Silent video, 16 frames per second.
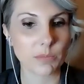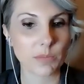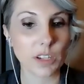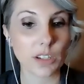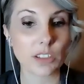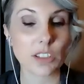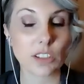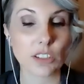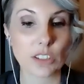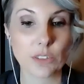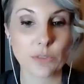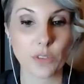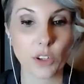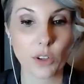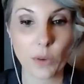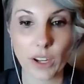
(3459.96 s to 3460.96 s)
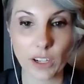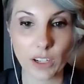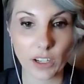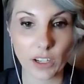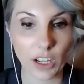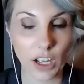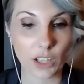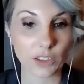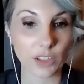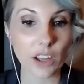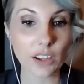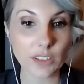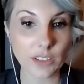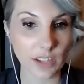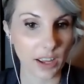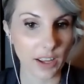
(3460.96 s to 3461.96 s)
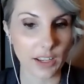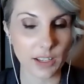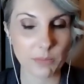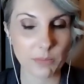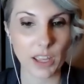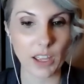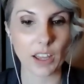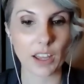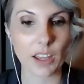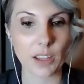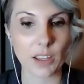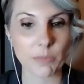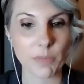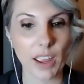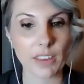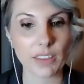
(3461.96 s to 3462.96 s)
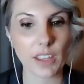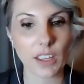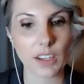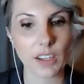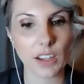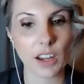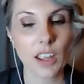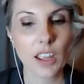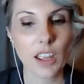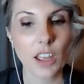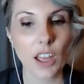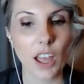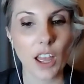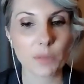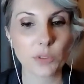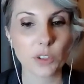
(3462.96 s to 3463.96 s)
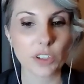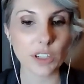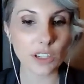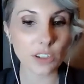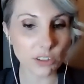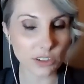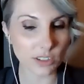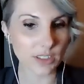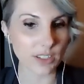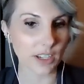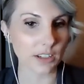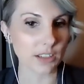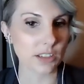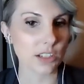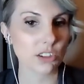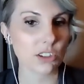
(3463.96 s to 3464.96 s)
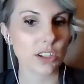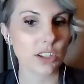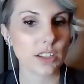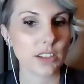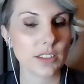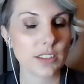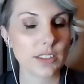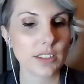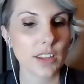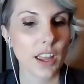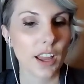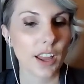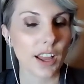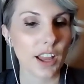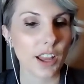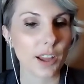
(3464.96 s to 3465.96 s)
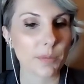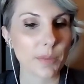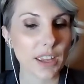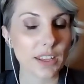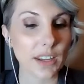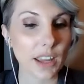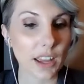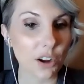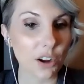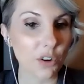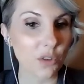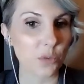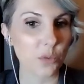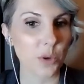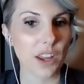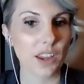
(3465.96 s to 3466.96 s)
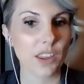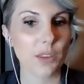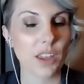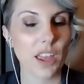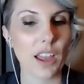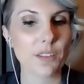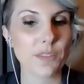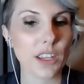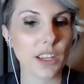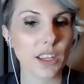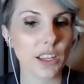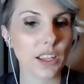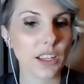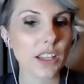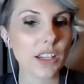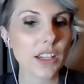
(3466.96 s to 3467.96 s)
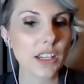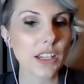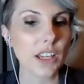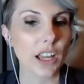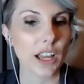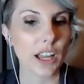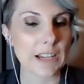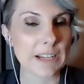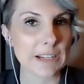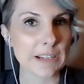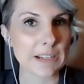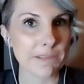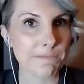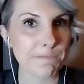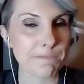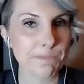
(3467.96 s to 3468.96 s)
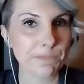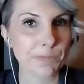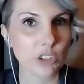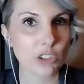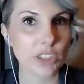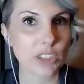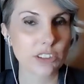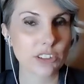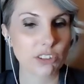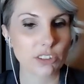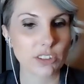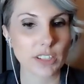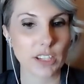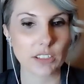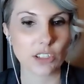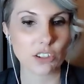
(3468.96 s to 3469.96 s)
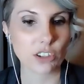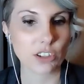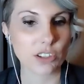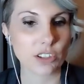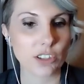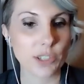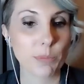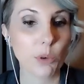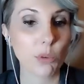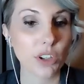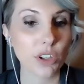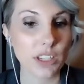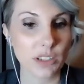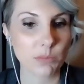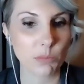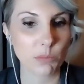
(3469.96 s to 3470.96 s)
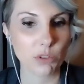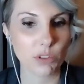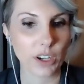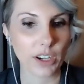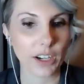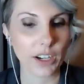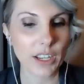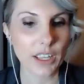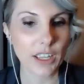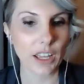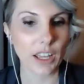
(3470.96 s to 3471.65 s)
technicians for quite a long time. And then credentialed technicians. And now with having credentialed technicians more and more,